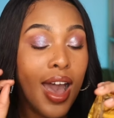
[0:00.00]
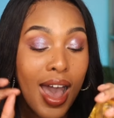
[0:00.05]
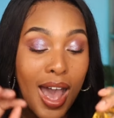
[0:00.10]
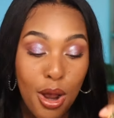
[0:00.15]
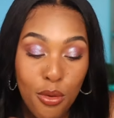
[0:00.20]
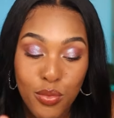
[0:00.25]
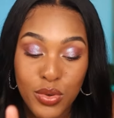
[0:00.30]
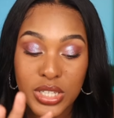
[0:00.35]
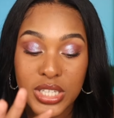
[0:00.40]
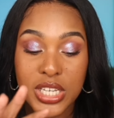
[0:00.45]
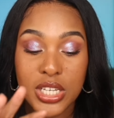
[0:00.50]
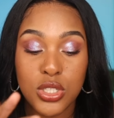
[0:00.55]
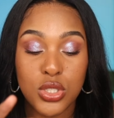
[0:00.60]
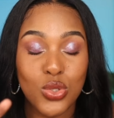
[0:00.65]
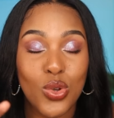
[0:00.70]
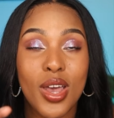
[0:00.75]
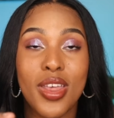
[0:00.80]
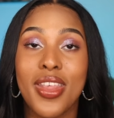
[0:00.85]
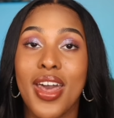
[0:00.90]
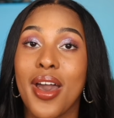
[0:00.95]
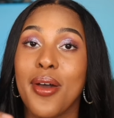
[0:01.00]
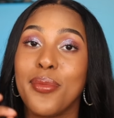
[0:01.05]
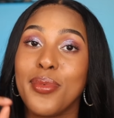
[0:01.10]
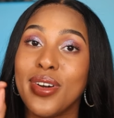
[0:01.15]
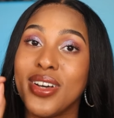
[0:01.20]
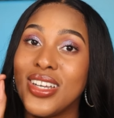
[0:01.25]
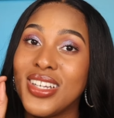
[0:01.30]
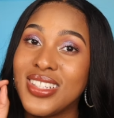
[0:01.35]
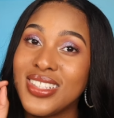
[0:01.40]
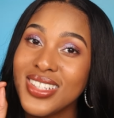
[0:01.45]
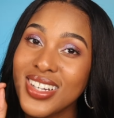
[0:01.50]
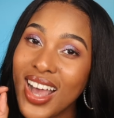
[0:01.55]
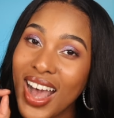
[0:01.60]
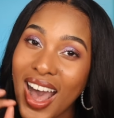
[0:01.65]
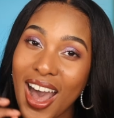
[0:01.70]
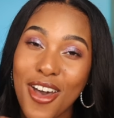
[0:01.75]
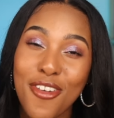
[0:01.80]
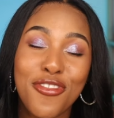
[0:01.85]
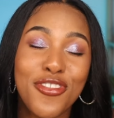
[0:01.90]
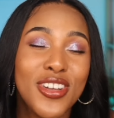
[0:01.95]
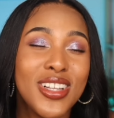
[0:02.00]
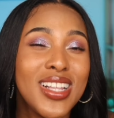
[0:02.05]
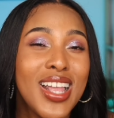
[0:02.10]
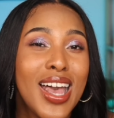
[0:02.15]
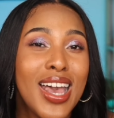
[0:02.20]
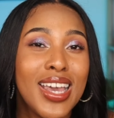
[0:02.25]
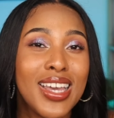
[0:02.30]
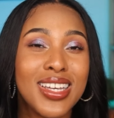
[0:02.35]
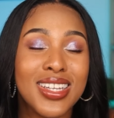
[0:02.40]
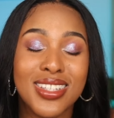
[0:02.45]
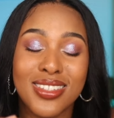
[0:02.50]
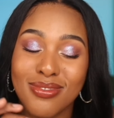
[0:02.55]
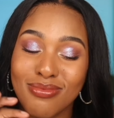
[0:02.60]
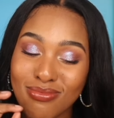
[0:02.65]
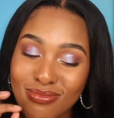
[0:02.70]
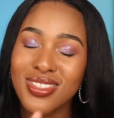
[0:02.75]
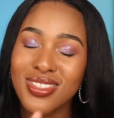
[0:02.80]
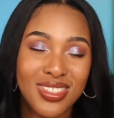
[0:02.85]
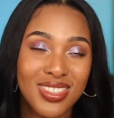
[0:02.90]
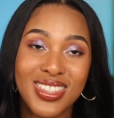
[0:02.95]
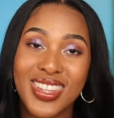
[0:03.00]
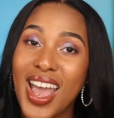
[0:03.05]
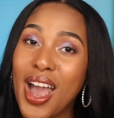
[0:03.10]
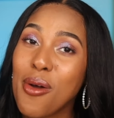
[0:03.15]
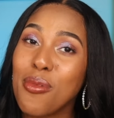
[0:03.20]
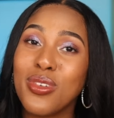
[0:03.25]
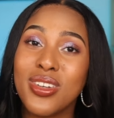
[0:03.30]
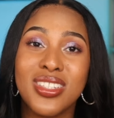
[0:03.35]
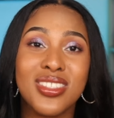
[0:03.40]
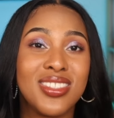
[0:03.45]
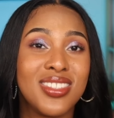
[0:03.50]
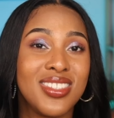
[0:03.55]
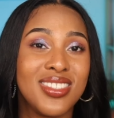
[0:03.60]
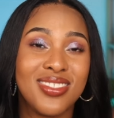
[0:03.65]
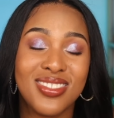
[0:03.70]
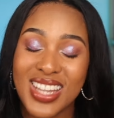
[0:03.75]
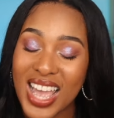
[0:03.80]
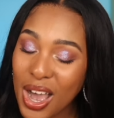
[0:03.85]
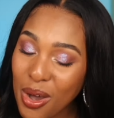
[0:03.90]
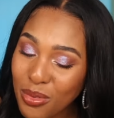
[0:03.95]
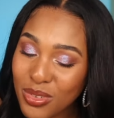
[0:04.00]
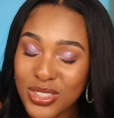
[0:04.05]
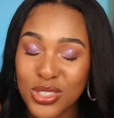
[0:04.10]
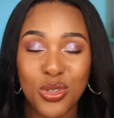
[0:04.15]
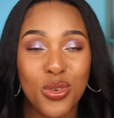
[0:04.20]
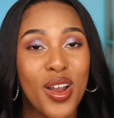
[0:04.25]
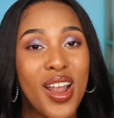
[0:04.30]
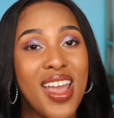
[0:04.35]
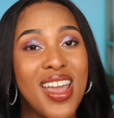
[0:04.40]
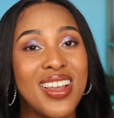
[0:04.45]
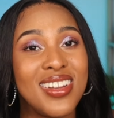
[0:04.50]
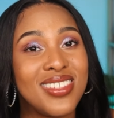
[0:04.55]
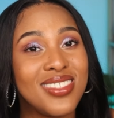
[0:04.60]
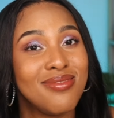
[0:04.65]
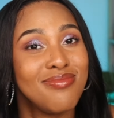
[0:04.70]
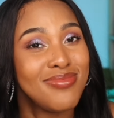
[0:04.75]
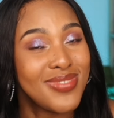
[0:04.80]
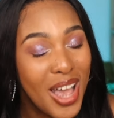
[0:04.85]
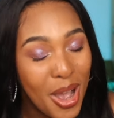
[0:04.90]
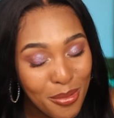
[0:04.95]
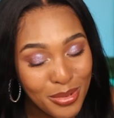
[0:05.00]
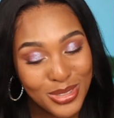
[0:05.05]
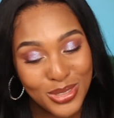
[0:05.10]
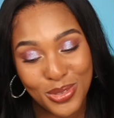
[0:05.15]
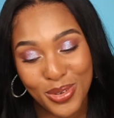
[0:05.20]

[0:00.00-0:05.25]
I really enjoy that one. I feel like that one, that one's great. That one's